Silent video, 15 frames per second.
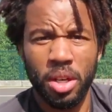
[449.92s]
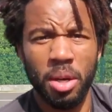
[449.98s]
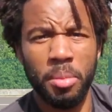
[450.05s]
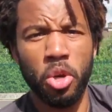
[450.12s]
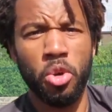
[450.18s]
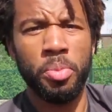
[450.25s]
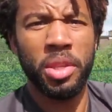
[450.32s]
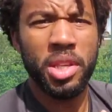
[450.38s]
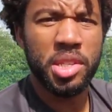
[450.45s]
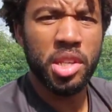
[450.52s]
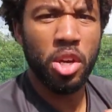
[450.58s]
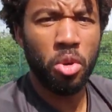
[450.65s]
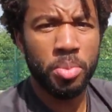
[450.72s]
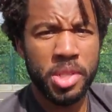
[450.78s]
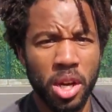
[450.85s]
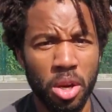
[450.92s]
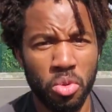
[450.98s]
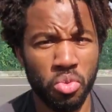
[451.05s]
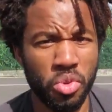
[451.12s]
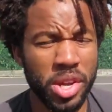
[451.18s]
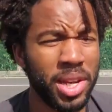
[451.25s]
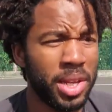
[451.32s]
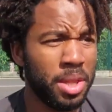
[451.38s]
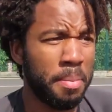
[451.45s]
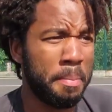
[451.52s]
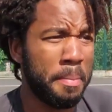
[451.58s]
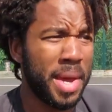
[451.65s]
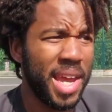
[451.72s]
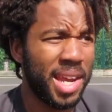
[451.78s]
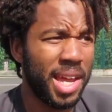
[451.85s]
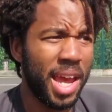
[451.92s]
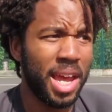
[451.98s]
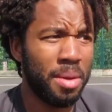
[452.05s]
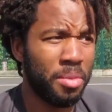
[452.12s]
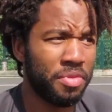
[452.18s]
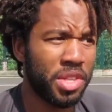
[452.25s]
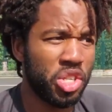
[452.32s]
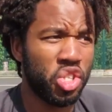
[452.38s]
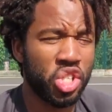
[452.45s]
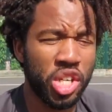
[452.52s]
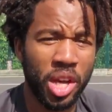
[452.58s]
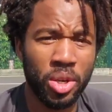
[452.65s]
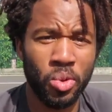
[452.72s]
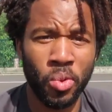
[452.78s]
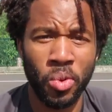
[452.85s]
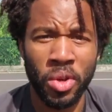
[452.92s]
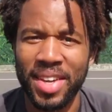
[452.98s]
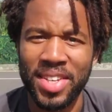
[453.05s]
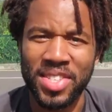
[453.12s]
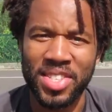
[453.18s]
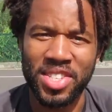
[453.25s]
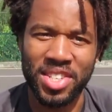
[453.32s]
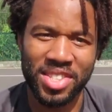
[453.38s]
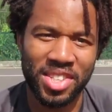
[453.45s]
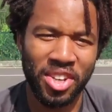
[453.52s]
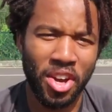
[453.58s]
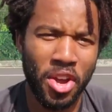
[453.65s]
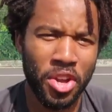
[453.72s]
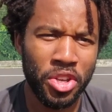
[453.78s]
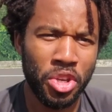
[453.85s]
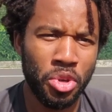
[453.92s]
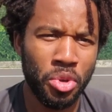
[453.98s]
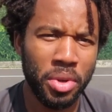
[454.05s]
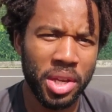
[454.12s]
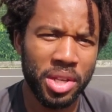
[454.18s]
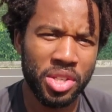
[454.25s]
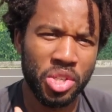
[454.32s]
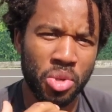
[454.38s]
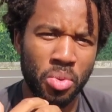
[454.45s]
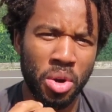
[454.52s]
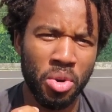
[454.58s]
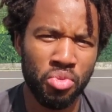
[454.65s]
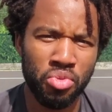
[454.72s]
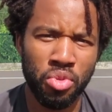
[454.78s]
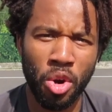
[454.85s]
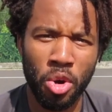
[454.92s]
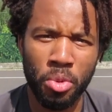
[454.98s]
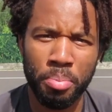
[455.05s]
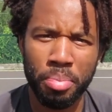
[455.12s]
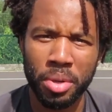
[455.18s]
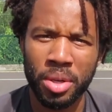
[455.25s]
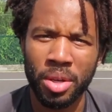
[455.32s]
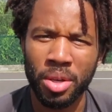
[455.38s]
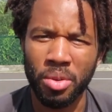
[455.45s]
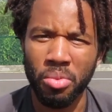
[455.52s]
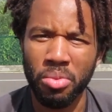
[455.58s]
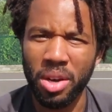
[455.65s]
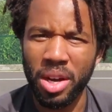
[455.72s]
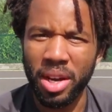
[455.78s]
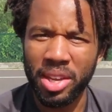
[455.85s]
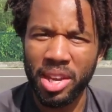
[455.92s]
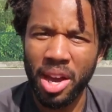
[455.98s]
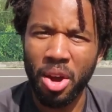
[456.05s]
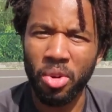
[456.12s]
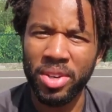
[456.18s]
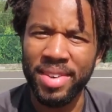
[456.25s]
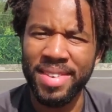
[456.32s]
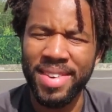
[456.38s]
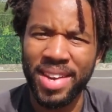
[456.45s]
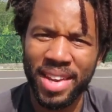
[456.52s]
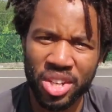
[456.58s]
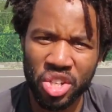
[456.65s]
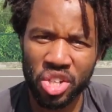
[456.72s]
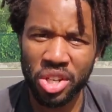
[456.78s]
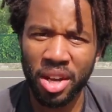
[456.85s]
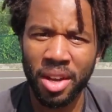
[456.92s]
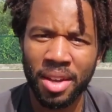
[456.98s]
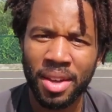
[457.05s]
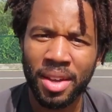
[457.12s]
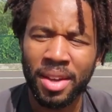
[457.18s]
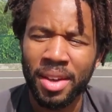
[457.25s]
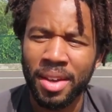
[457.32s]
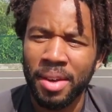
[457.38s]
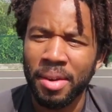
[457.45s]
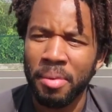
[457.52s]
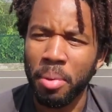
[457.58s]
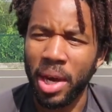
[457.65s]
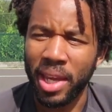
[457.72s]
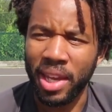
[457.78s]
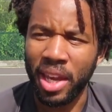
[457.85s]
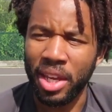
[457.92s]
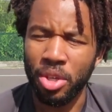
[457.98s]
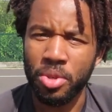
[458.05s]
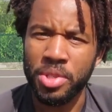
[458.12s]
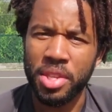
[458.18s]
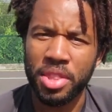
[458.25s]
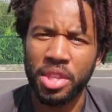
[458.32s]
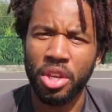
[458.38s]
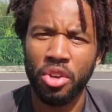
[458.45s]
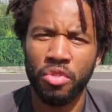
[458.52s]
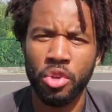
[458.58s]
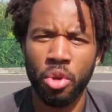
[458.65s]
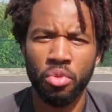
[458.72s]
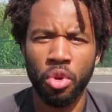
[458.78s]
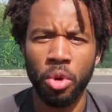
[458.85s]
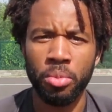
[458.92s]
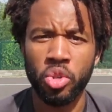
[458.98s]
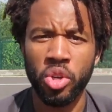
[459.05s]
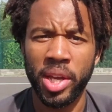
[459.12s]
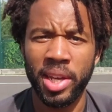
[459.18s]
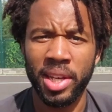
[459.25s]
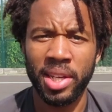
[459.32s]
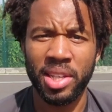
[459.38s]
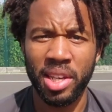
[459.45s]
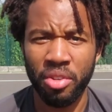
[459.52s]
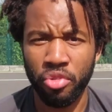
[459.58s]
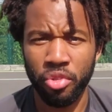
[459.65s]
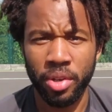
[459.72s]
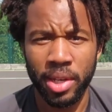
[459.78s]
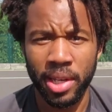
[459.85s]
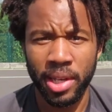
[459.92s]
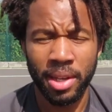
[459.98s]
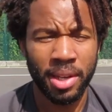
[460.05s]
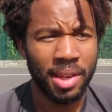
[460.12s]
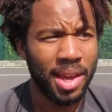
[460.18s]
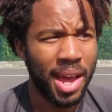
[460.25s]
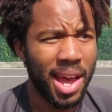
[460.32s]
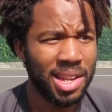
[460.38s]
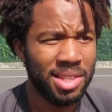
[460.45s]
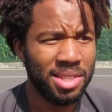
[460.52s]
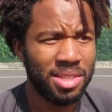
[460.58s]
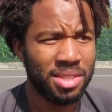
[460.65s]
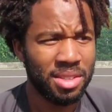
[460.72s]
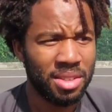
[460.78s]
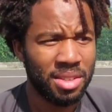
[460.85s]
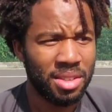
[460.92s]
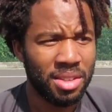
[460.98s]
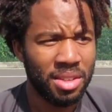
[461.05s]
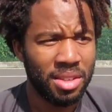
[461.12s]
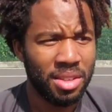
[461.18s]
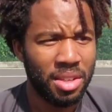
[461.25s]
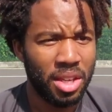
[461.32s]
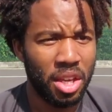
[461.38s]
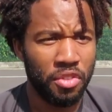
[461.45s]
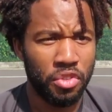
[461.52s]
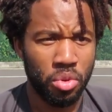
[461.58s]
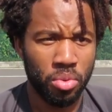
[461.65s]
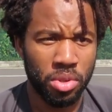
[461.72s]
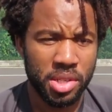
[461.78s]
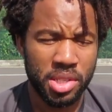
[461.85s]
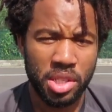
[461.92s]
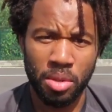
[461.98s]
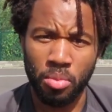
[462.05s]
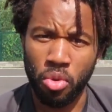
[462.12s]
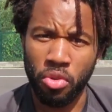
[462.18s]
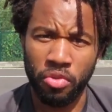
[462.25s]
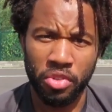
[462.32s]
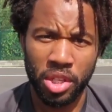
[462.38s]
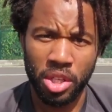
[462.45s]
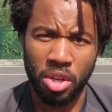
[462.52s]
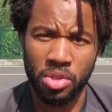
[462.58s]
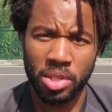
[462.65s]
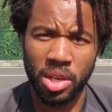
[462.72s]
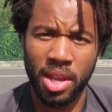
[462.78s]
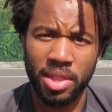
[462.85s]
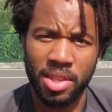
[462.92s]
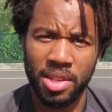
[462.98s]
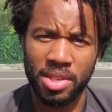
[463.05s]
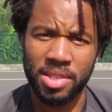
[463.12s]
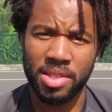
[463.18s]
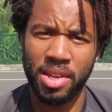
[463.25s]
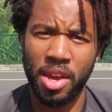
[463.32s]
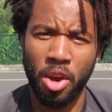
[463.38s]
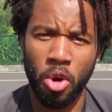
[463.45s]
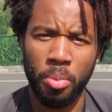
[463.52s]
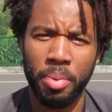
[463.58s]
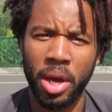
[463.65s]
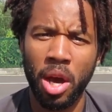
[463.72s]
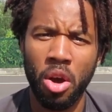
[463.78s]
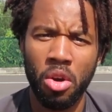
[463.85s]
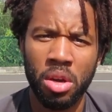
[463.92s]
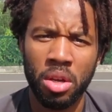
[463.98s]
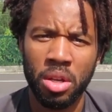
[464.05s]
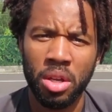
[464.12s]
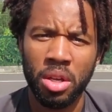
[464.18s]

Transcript: I'm hoping this helped out. Really, the main aim of this channel is to turn you into a rope workout ninja by getting you to think of your rope training differently. And if you want to see more videos like these to help out,